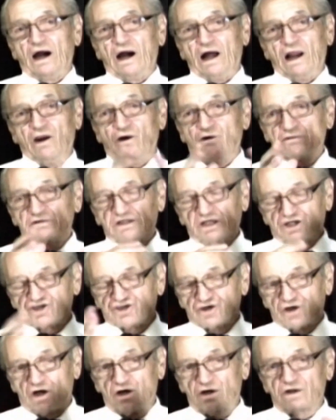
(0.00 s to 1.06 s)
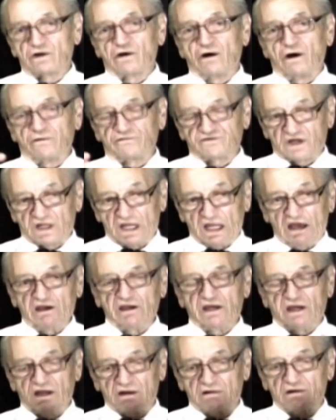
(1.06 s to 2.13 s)
along the shore of the
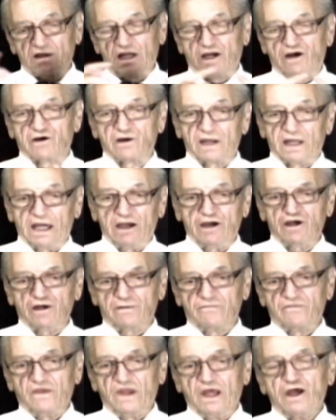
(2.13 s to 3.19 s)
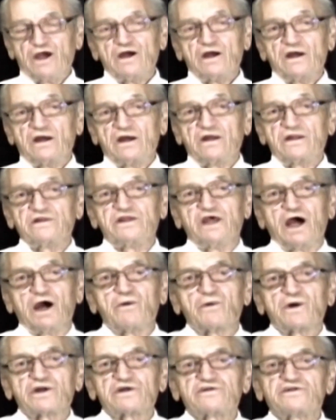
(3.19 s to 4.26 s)
lake in Clear Lake, they
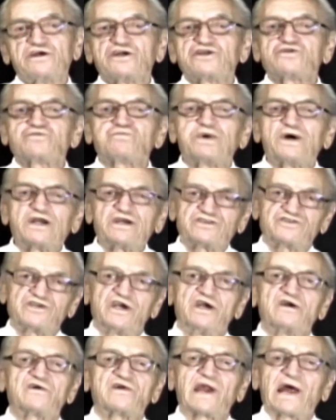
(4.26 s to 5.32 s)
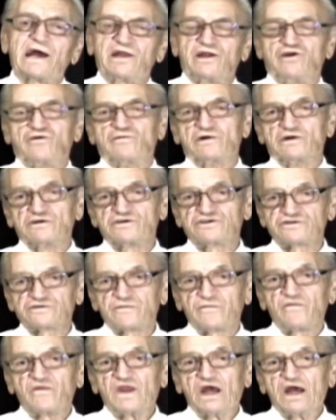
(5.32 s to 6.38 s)
were dispersing granules
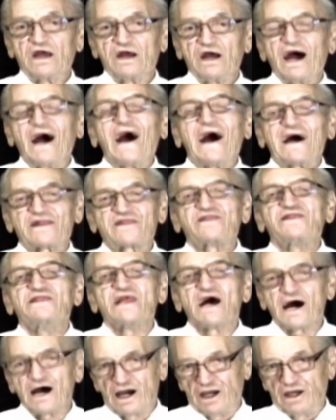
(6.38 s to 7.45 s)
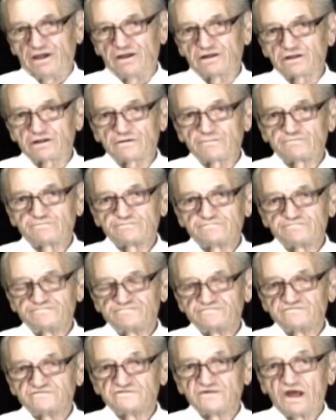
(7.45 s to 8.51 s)
at night.
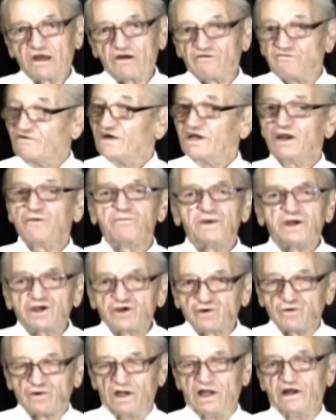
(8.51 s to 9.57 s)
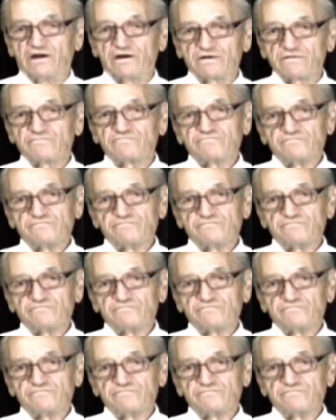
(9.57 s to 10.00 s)
Very peculiar.